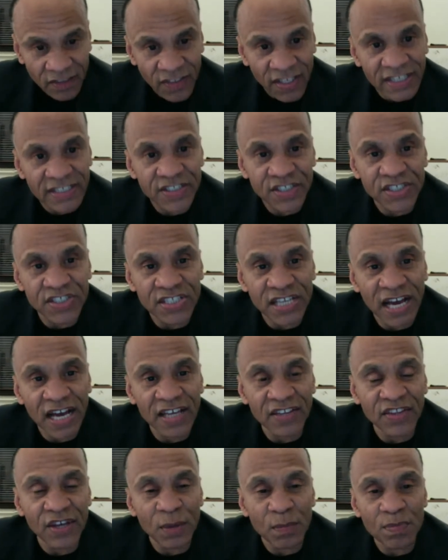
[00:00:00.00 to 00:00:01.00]
That's the
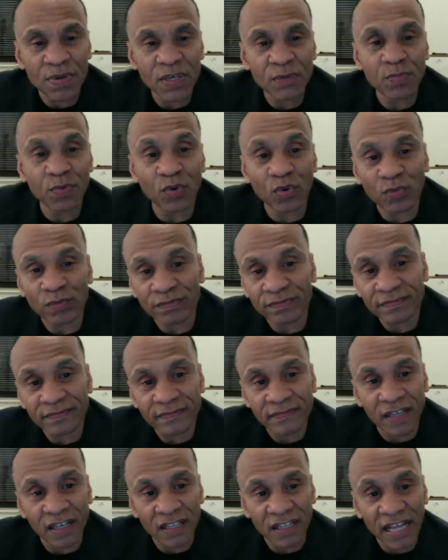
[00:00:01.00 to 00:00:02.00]
side that
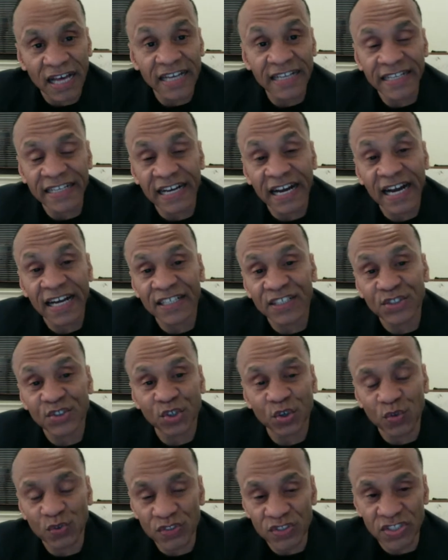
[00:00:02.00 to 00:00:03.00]
a lot of guys
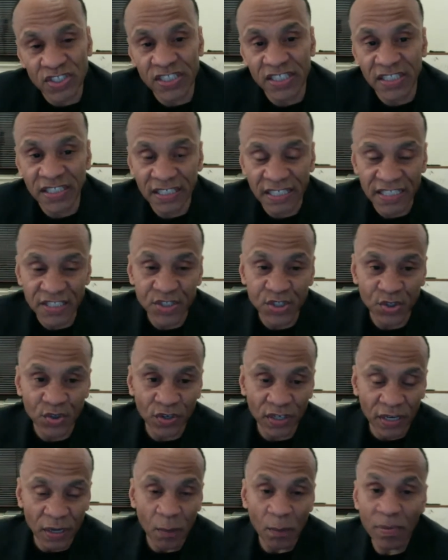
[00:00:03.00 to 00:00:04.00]
don't see unless
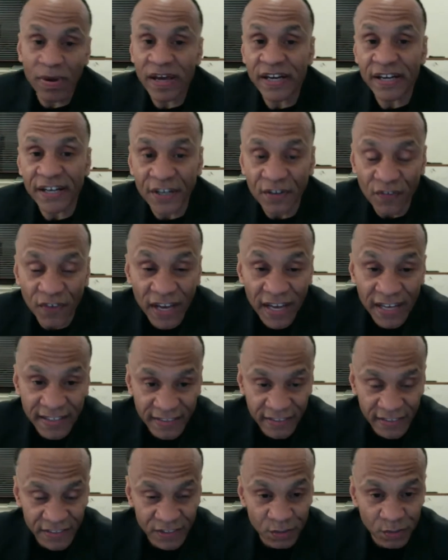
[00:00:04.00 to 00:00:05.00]
they're a competitive
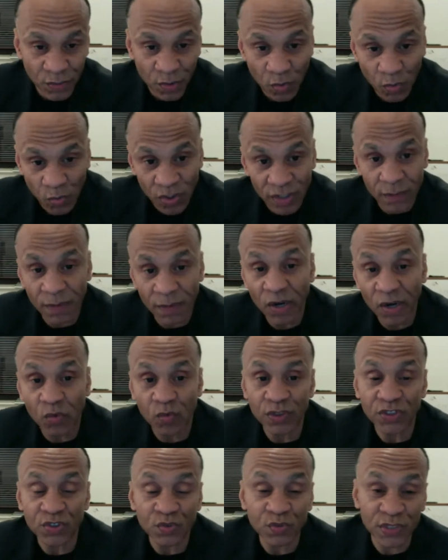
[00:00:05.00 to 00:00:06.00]
athlete. But what about
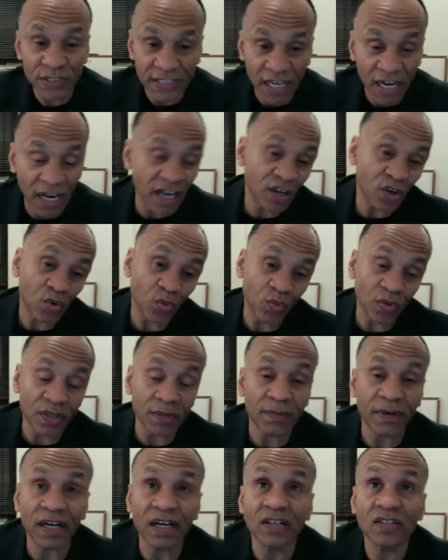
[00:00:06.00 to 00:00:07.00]
when you retire? What
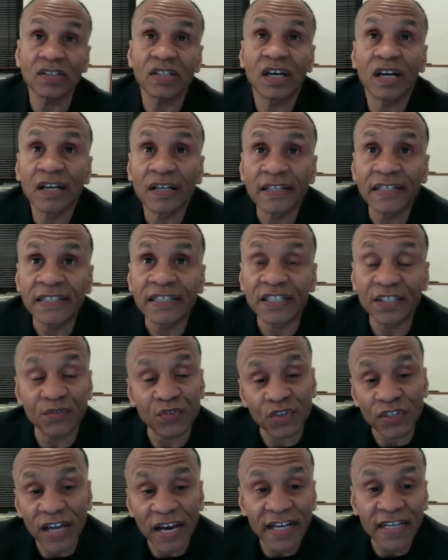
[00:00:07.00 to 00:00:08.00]
about if
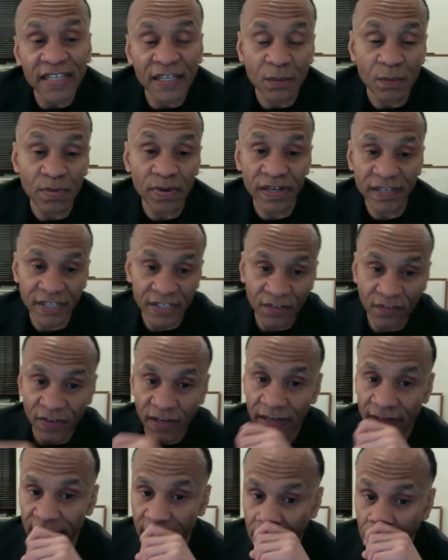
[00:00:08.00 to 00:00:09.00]
you're not a competitive
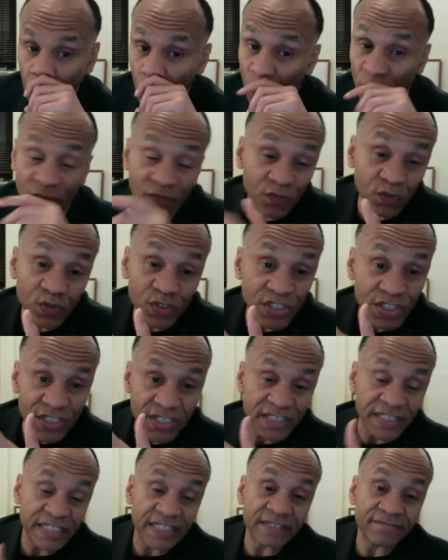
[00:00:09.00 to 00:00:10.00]
athlete? What if you
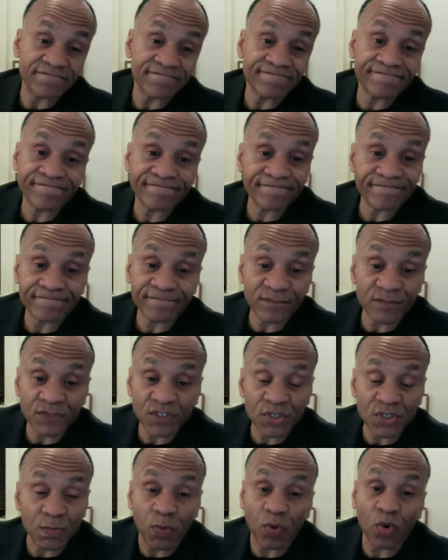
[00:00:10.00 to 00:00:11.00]
just did
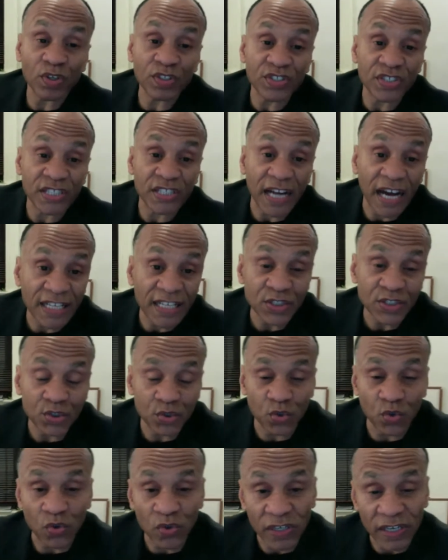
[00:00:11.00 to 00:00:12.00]
sports in high
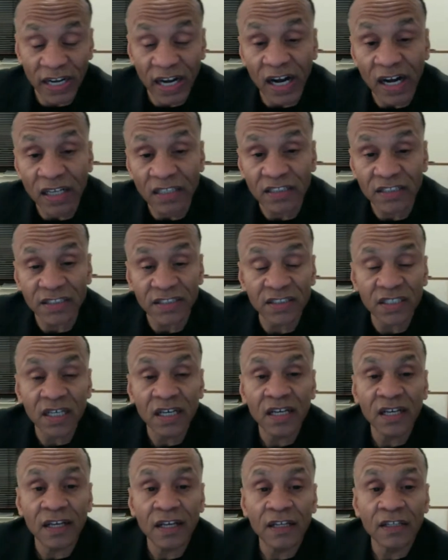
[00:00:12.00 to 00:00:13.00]
school and college?
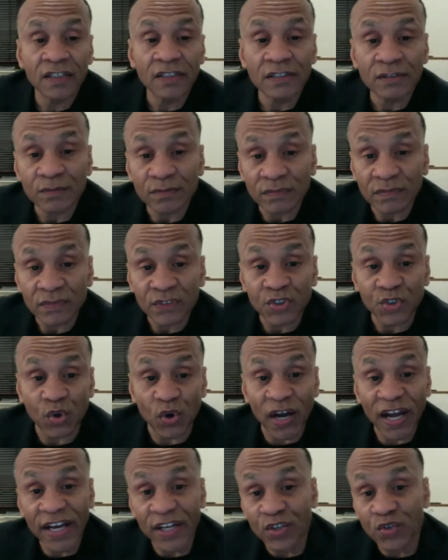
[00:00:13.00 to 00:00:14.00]
So
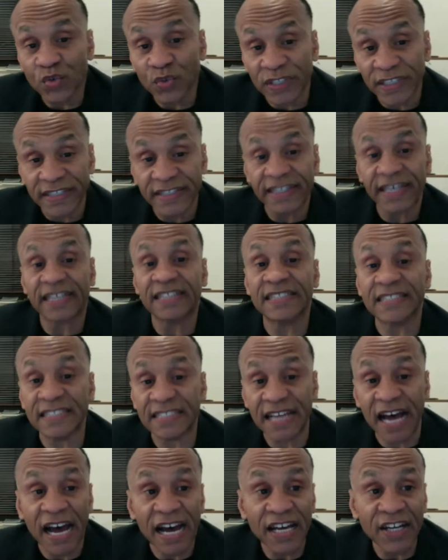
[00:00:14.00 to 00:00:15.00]
how do you get that
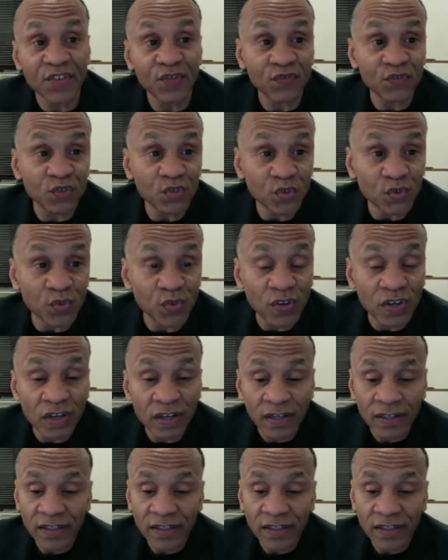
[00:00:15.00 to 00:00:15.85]
side of you?